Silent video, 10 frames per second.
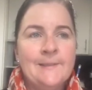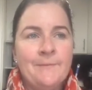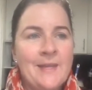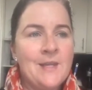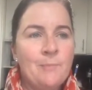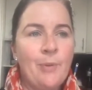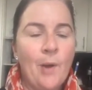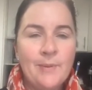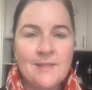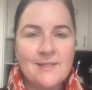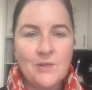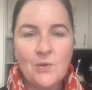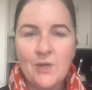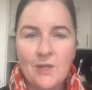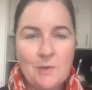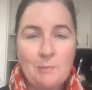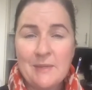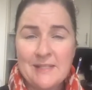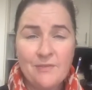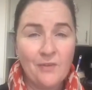that you can pop in the slow cooker on a
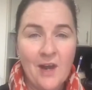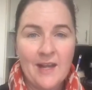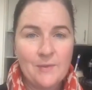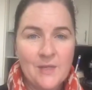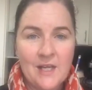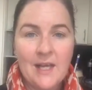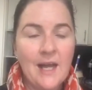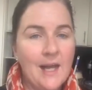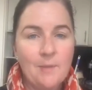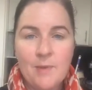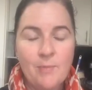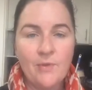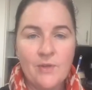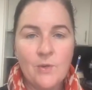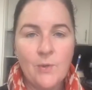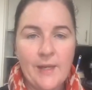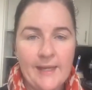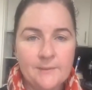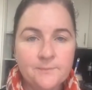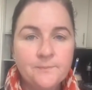busy Friday when you can't be bothered cooking.